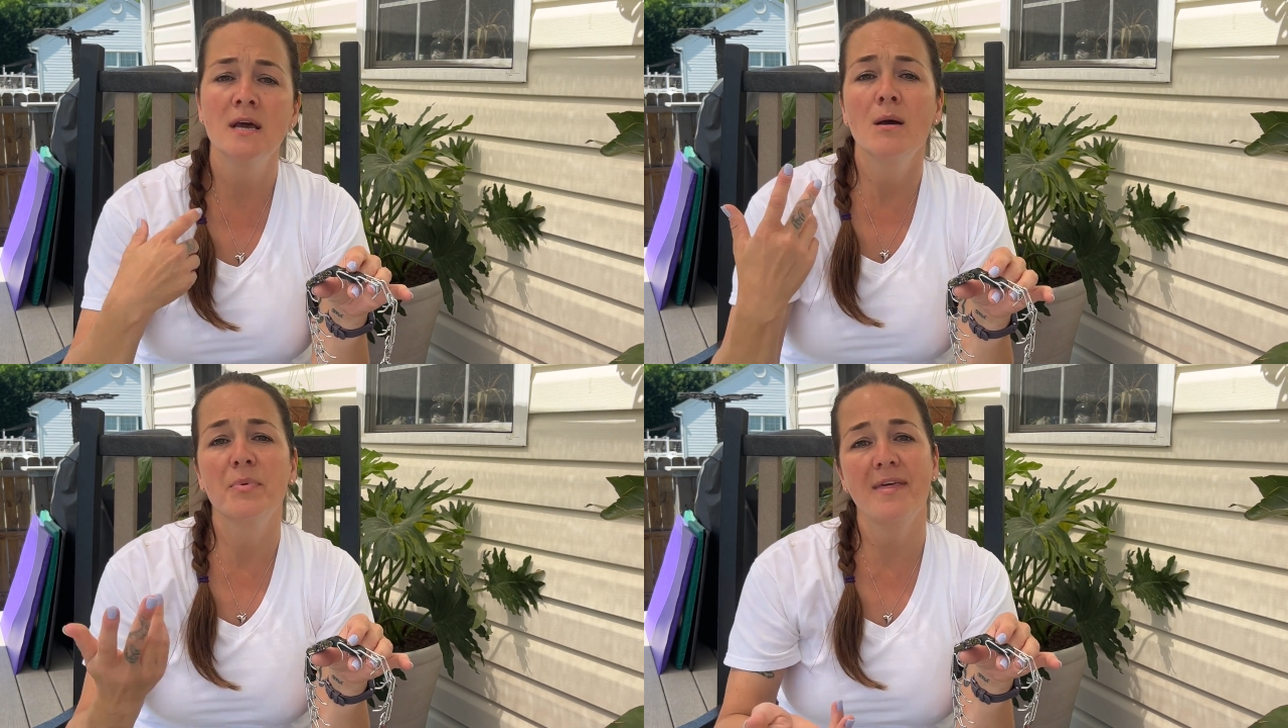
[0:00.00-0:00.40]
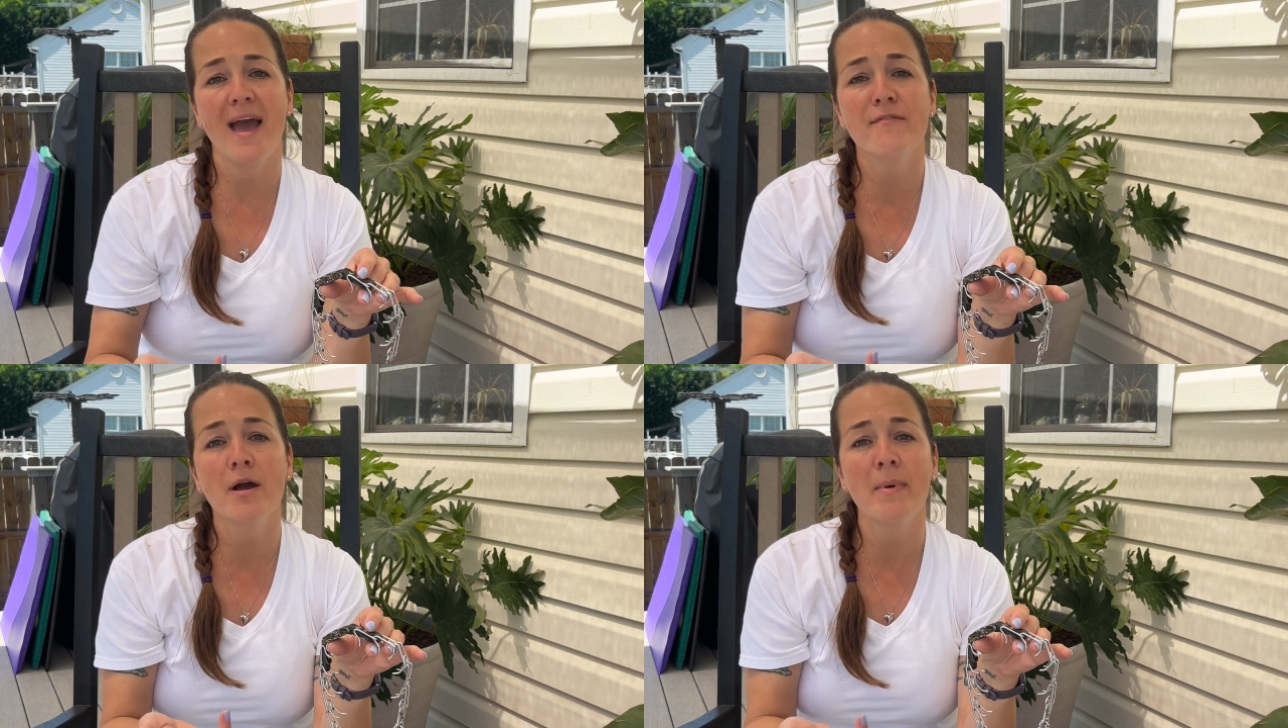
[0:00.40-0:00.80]
but they
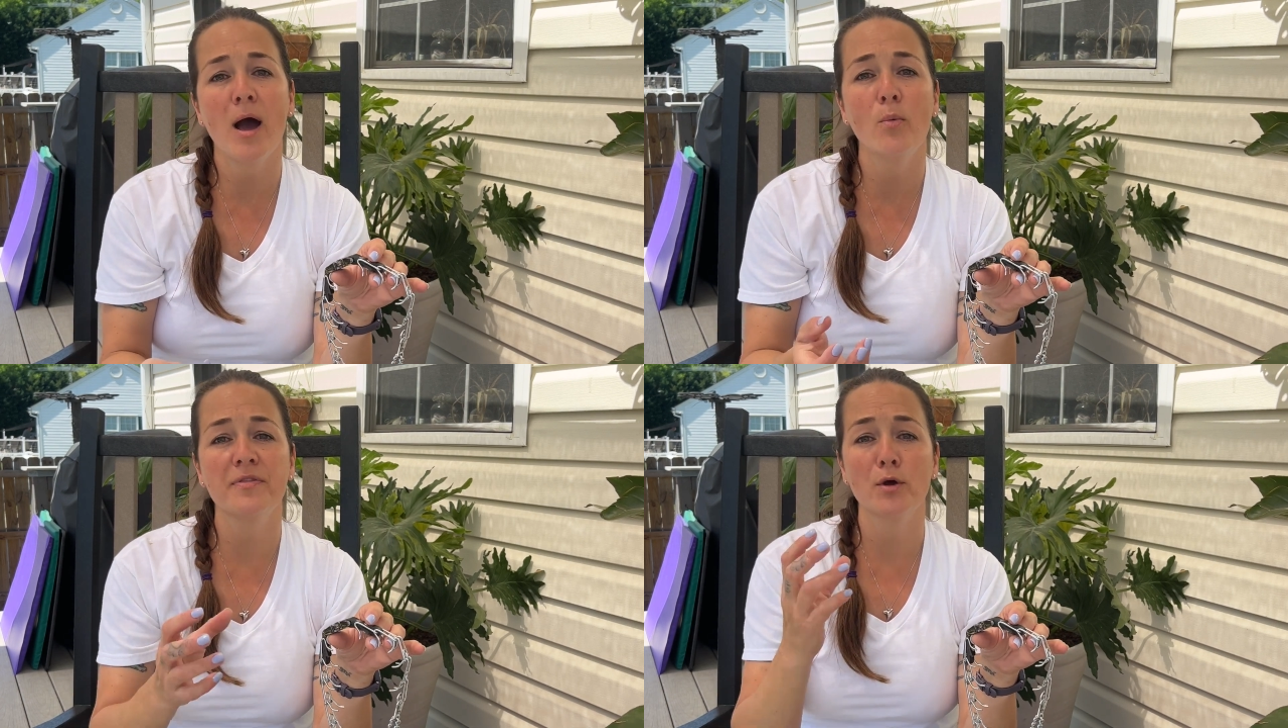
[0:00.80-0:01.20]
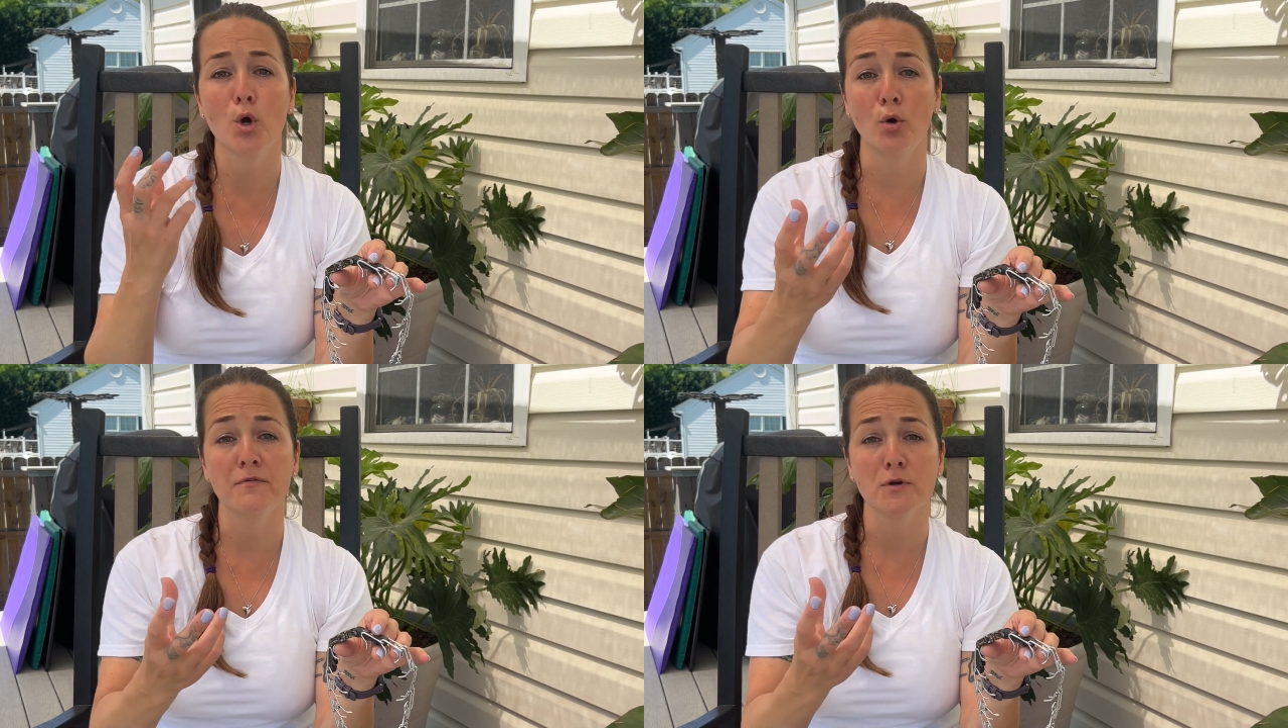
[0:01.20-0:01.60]
have come out with their
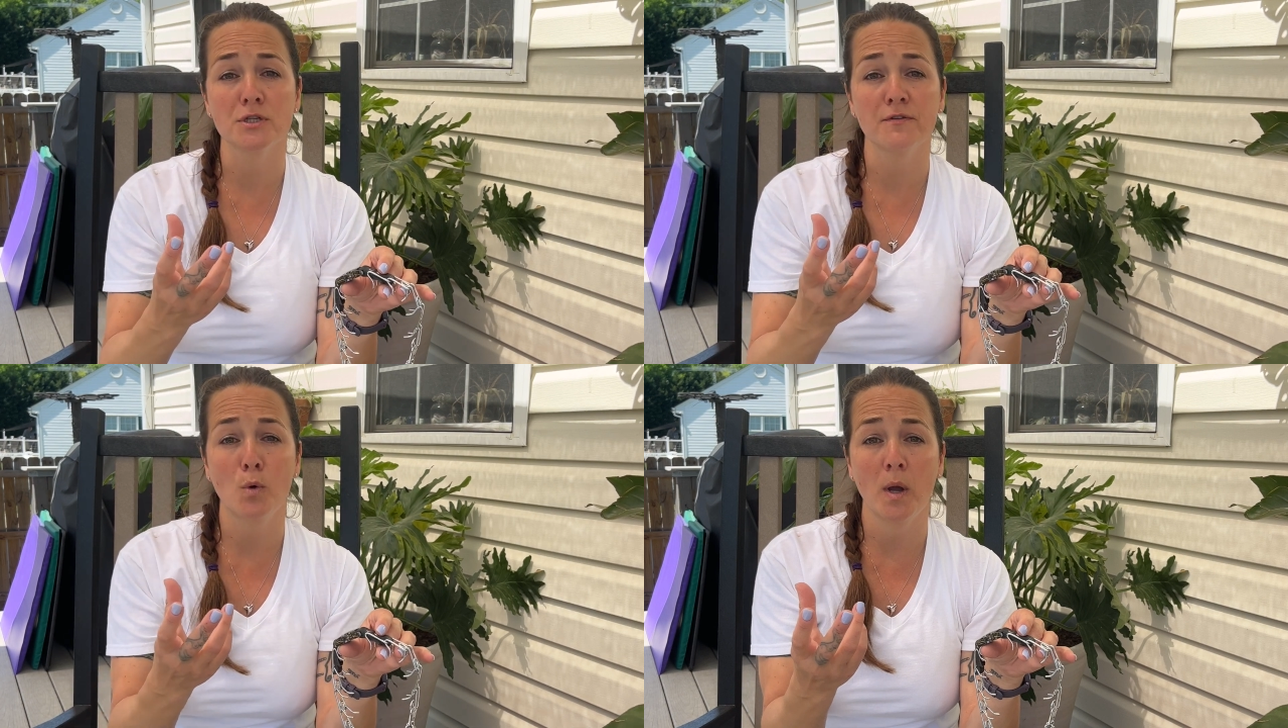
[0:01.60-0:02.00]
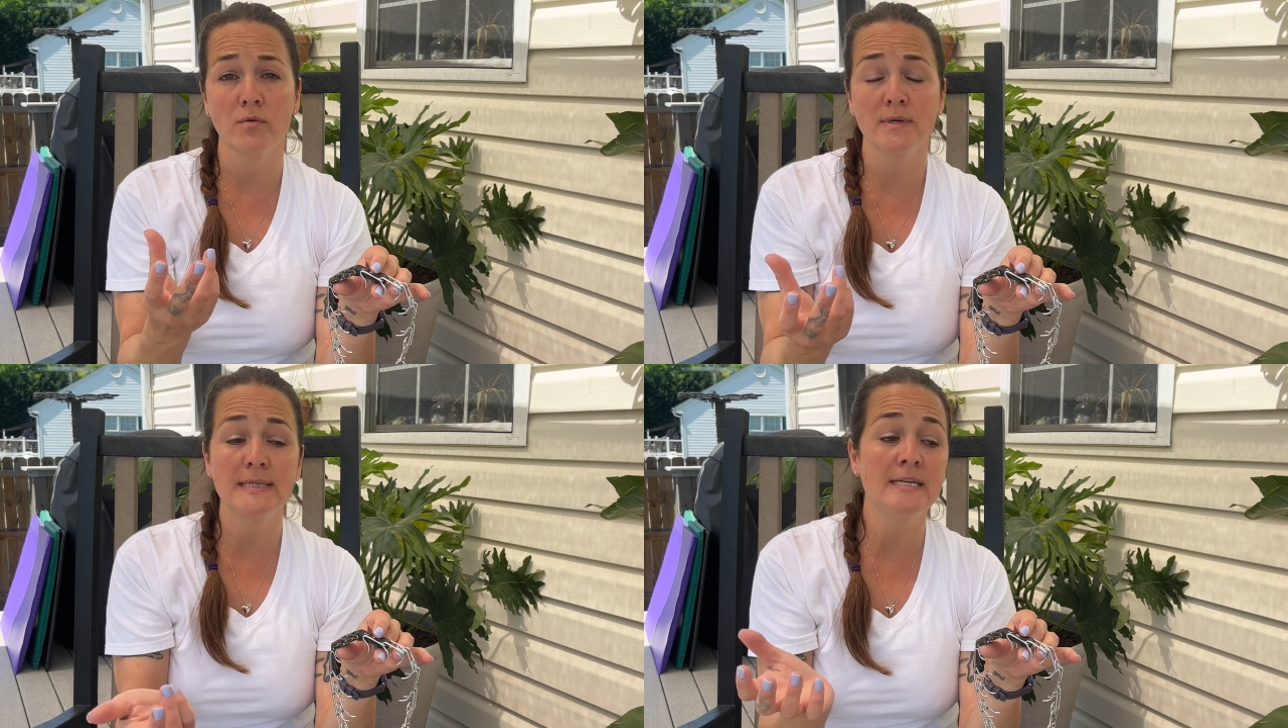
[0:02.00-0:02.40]
own version of quick
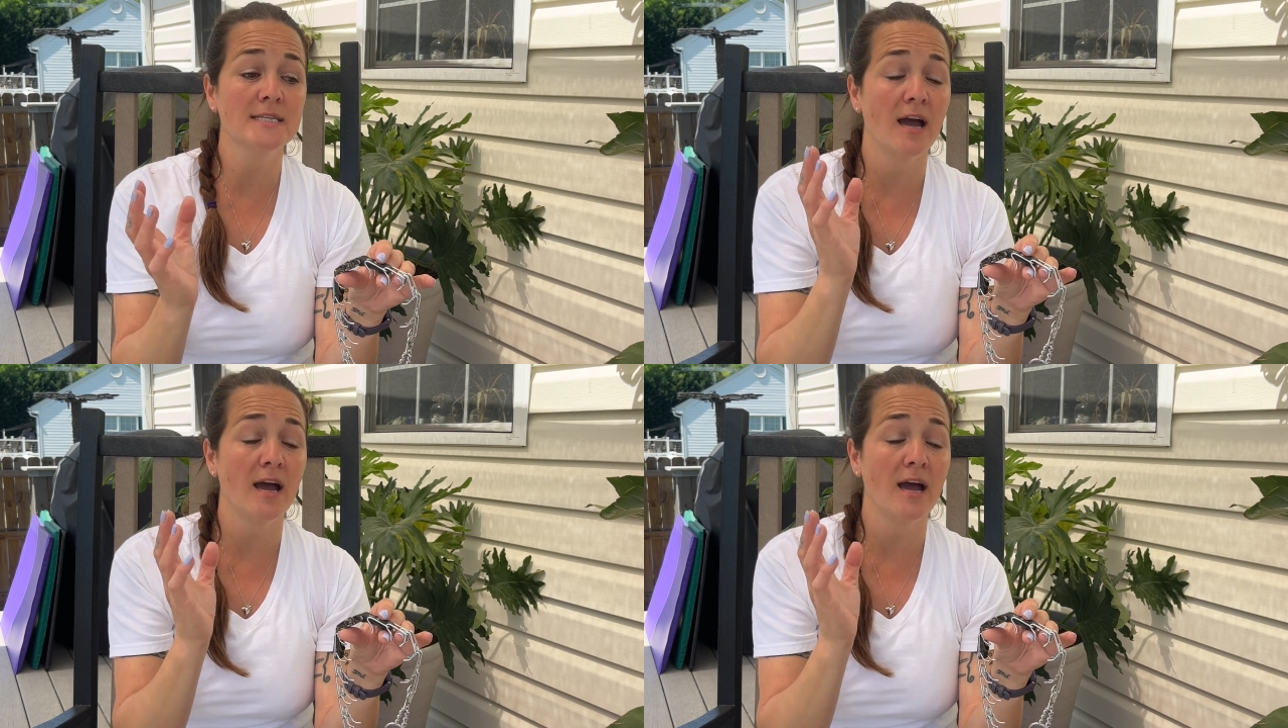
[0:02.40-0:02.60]
release.